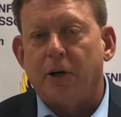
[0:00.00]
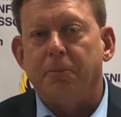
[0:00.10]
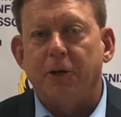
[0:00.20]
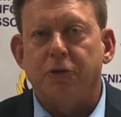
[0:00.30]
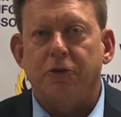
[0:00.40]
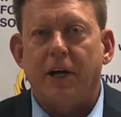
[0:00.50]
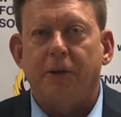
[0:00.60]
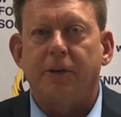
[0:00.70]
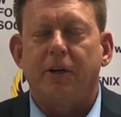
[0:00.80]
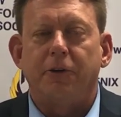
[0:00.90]
our message
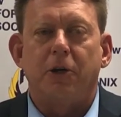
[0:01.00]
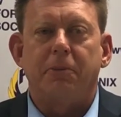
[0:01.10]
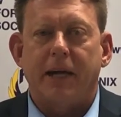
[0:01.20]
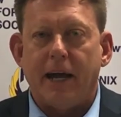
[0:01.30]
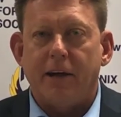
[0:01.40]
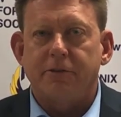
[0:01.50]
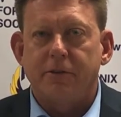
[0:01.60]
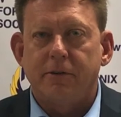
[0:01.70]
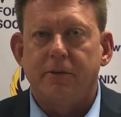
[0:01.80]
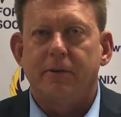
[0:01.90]
out there on your behalf.
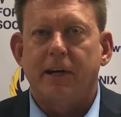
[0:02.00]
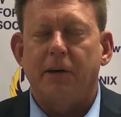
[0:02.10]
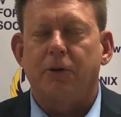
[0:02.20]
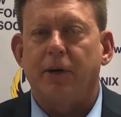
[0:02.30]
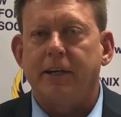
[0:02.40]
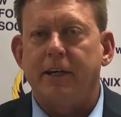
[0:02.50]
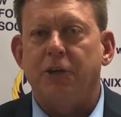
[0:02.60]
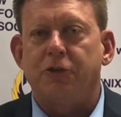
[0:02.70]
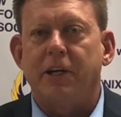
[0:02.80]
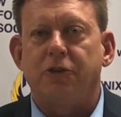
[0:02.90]
Have a great
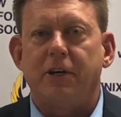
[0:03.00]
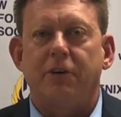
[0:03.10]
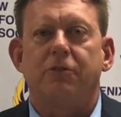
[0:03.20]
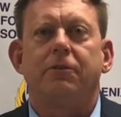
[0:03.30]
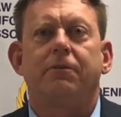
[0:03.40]
day, stay safe.